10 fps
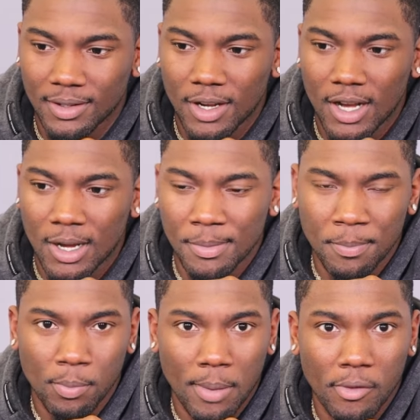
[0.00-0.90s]
um,
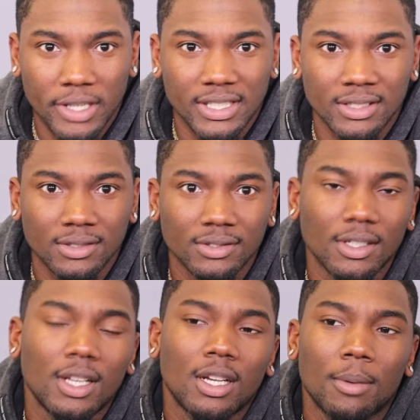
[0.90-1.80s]
in preparation,
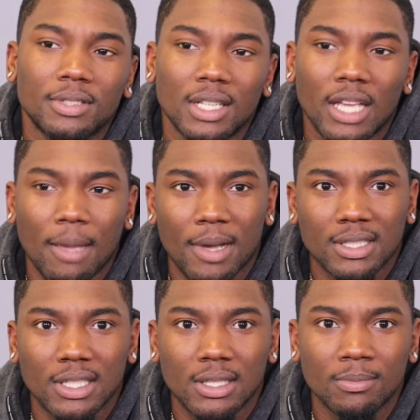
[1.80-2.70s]
coming to the game, my
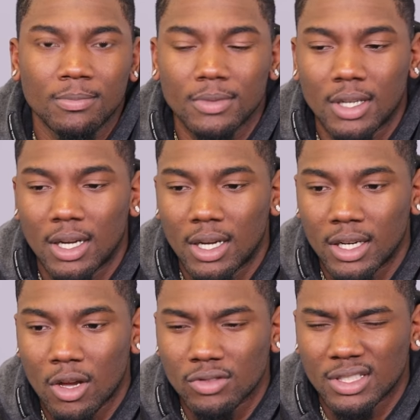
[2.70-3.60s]
team uh,
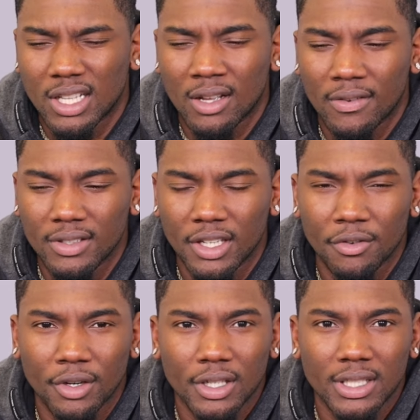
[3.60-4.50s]
and the coaching staff did a
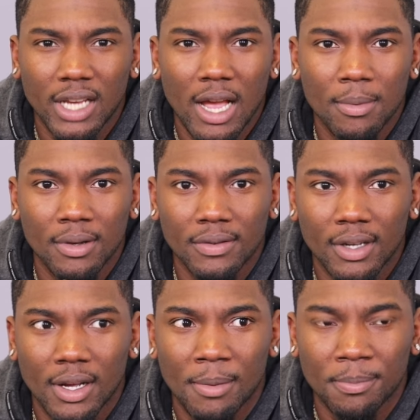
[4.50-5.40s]
real good job of,
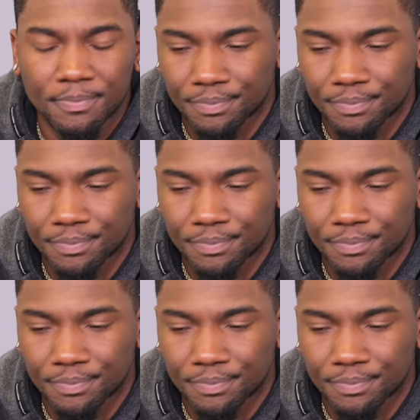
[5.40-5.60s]
um,